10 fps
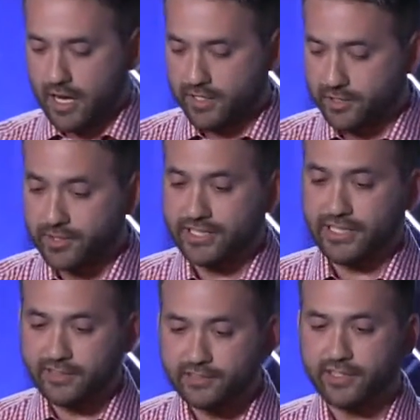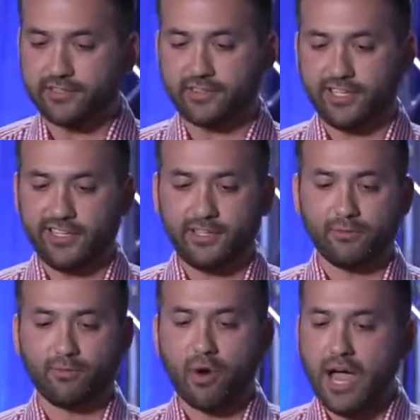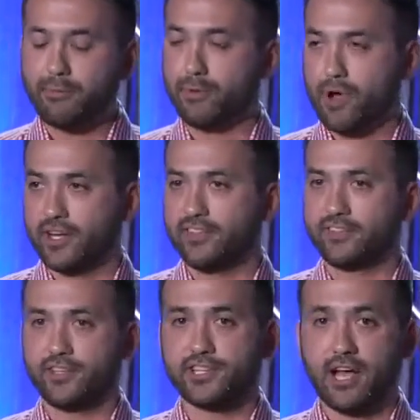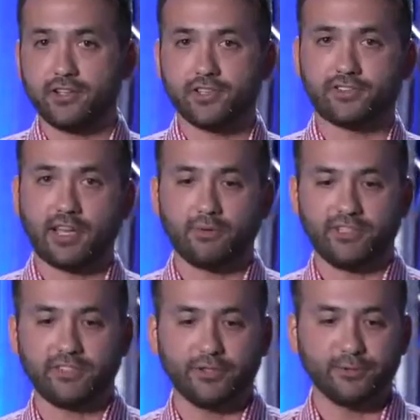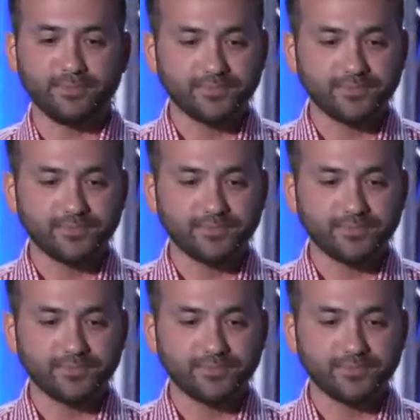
you can easily see why we run into the challenges that we do.